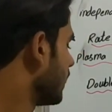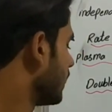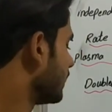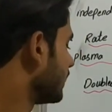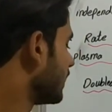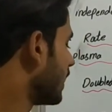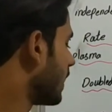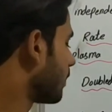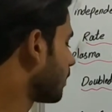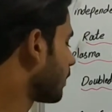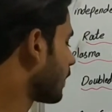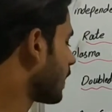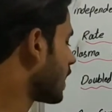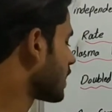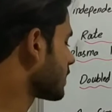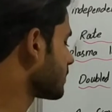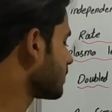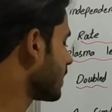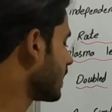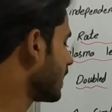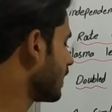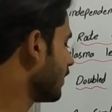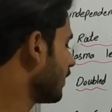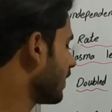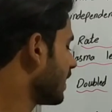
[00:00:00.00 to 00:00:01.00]
then
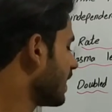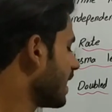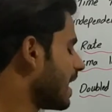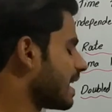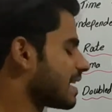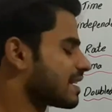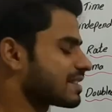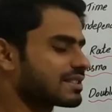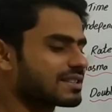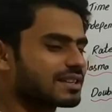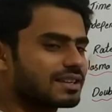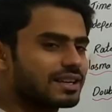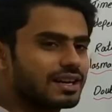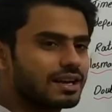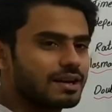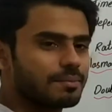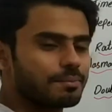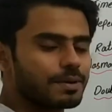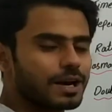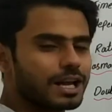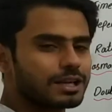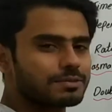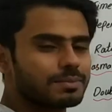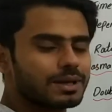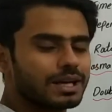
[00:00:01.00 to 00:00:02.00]
plasma level
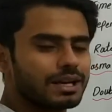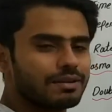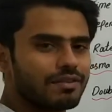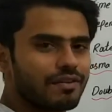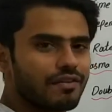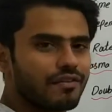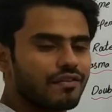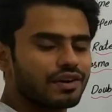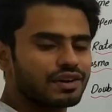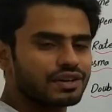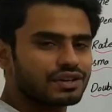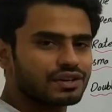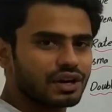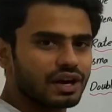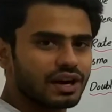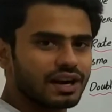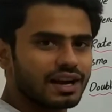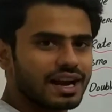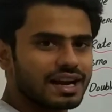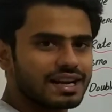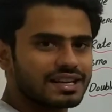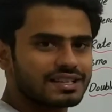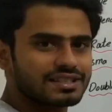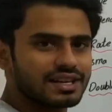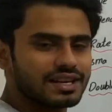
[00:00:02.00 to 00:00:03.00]
of a drug
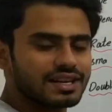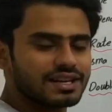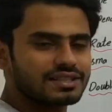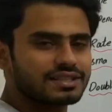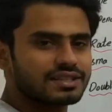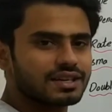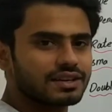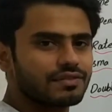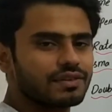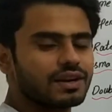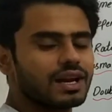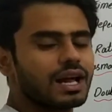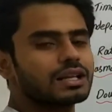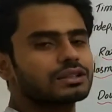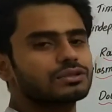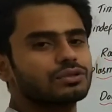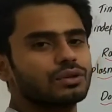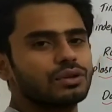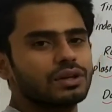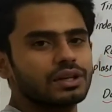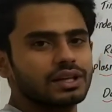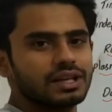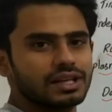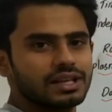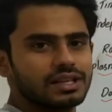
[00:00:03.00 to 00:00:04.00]
at a steady state will also
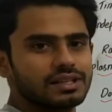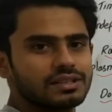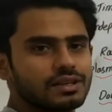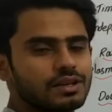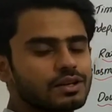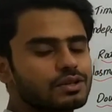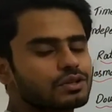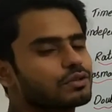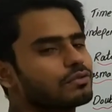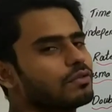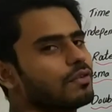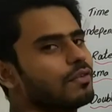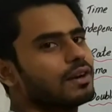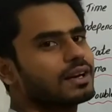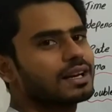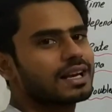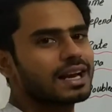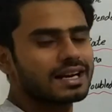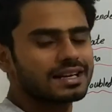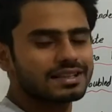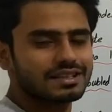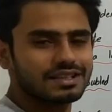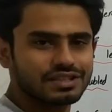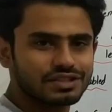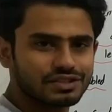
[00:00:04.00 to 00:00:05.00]
increase. So we will
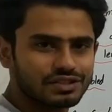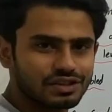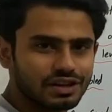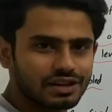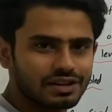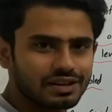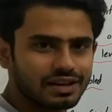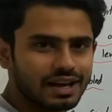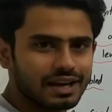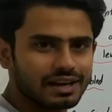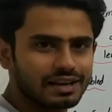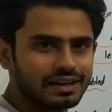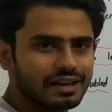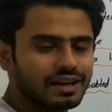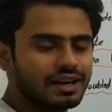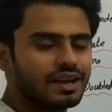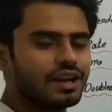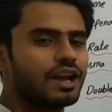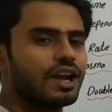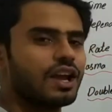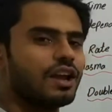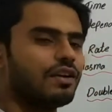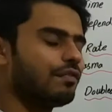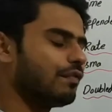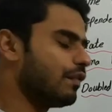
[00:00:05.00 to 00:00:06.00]
get the straight line.
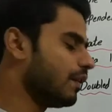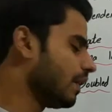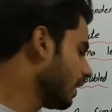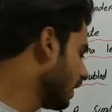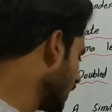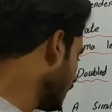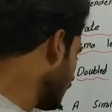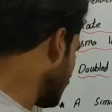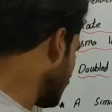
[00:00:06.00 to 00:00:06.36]
If we